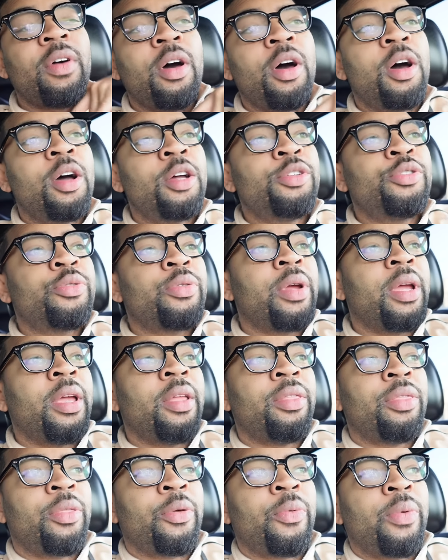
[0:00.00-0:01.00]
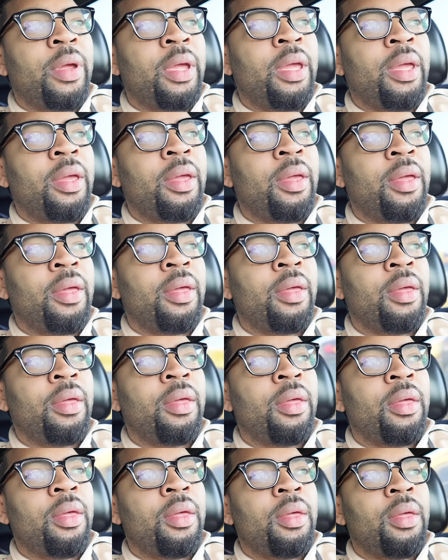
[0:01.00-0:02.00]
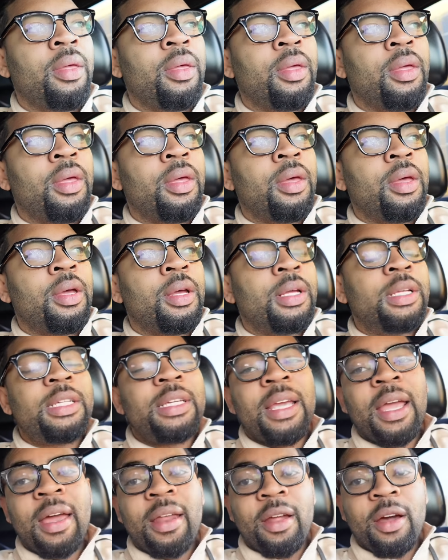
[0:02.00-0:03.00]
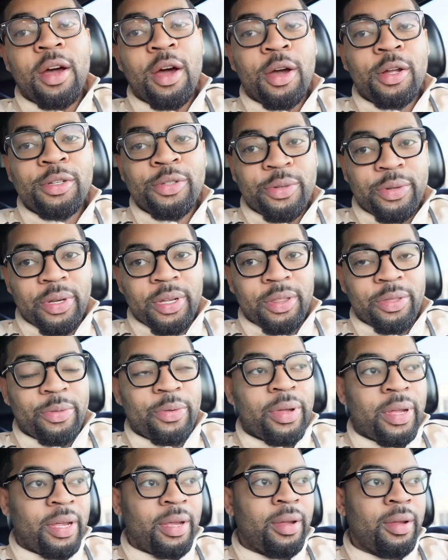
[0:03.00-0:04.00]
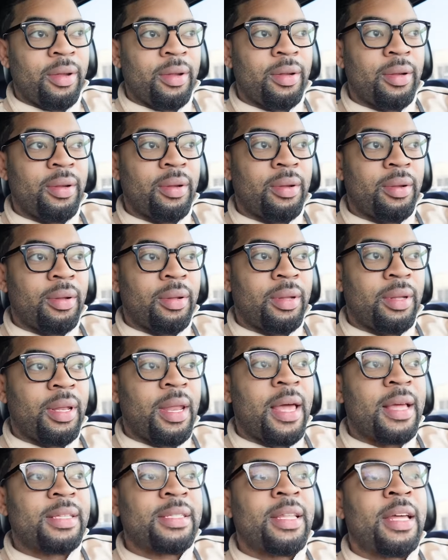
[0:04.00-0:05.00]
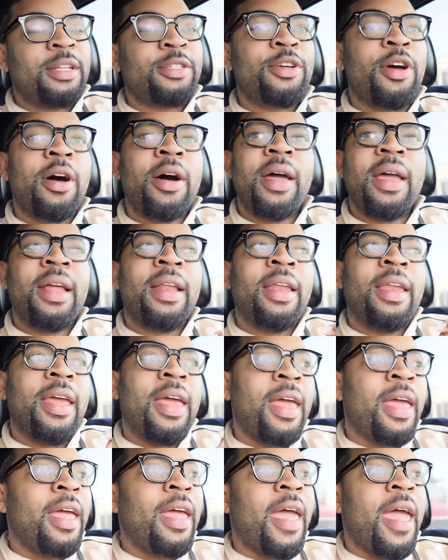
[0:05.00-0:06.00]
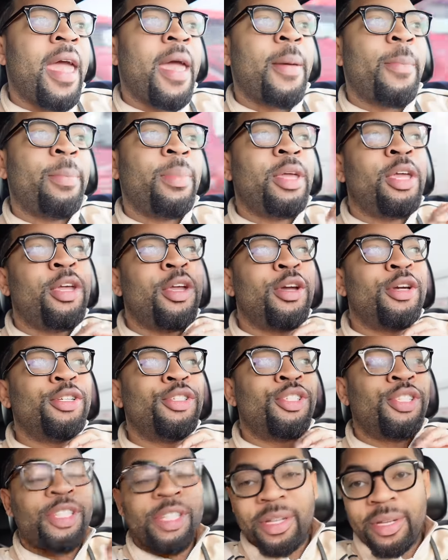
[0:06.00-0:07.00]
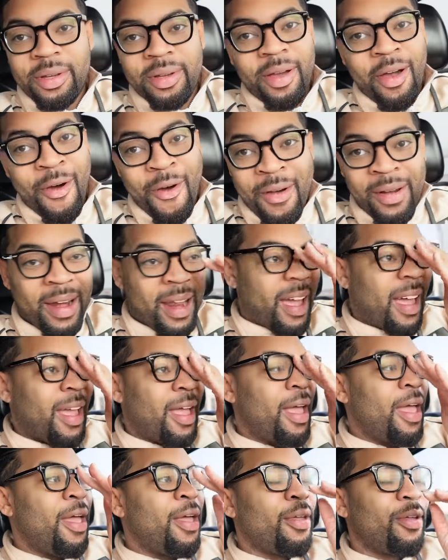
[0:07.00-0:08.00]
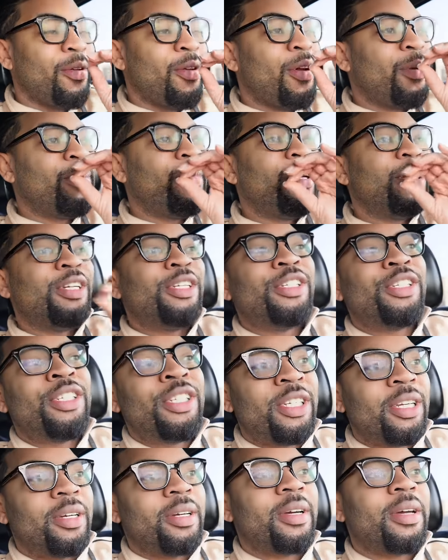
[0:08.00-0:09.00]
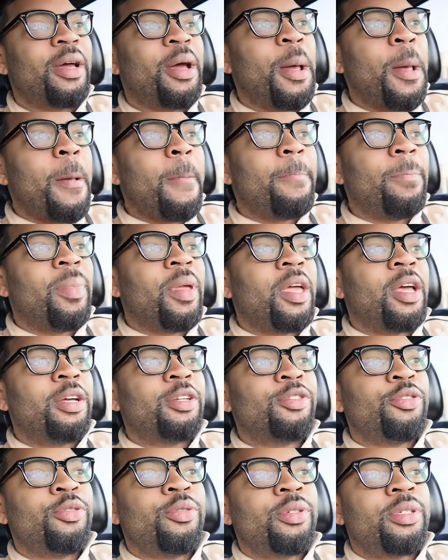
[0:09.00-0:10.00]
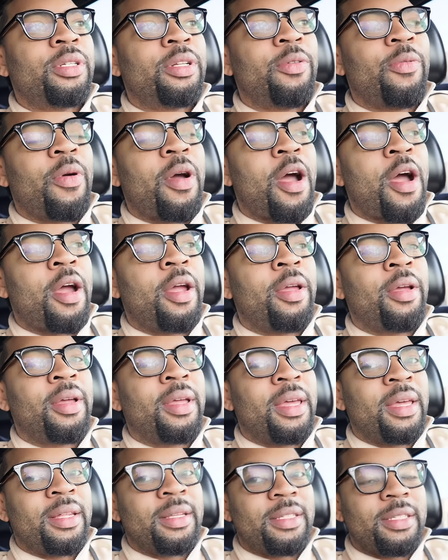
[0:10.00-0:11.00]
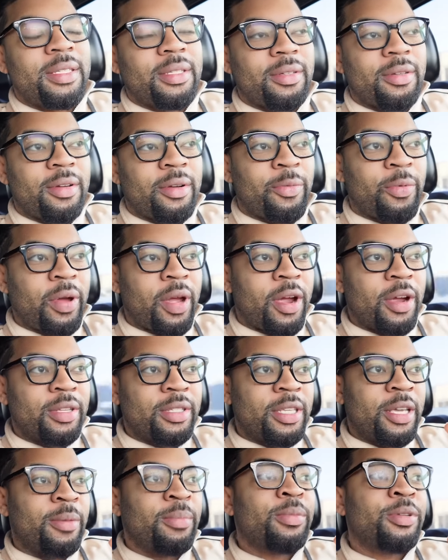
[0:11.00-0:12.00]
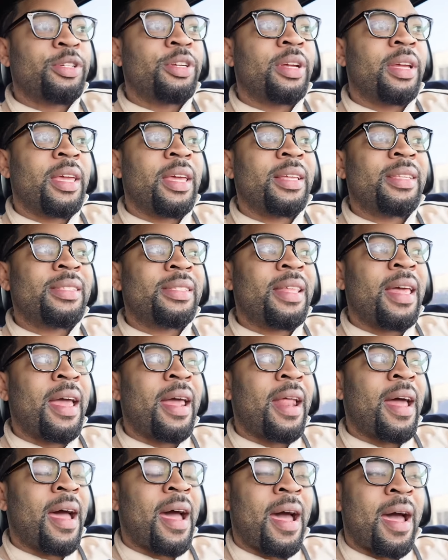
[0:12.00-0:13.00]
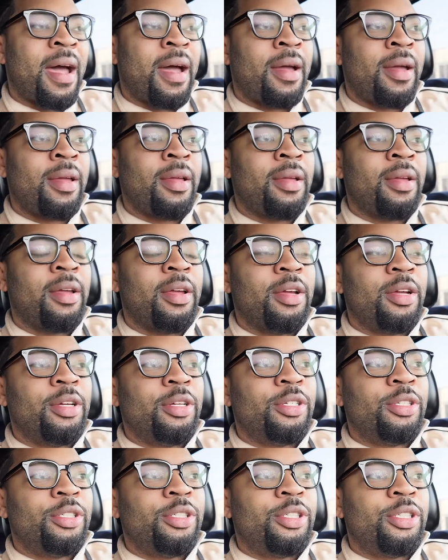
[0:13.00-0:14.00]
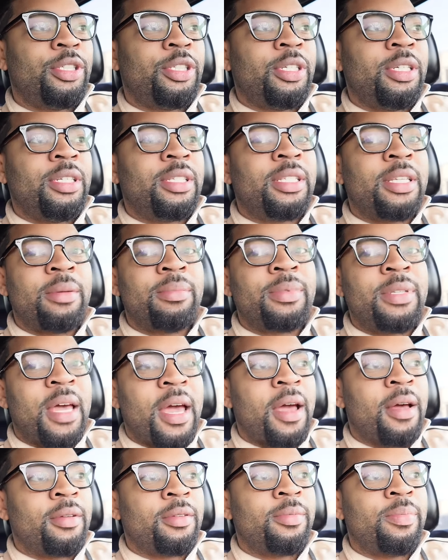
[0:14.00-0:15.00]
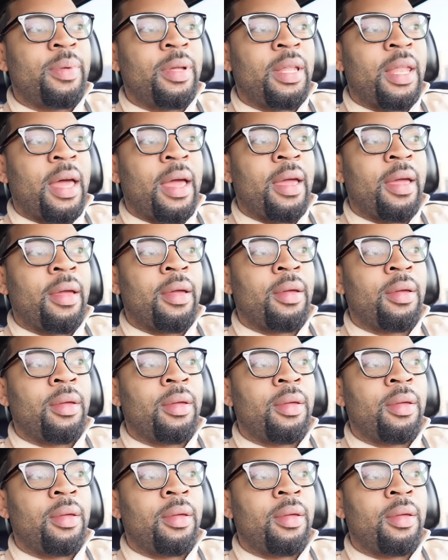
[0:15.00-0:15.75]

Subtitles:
103. She had 103 last night, y'all, and it had me shook all night. You hear me? Shook. Because usually when Arya gets, or when her temperature gets that high, she sometimes be like,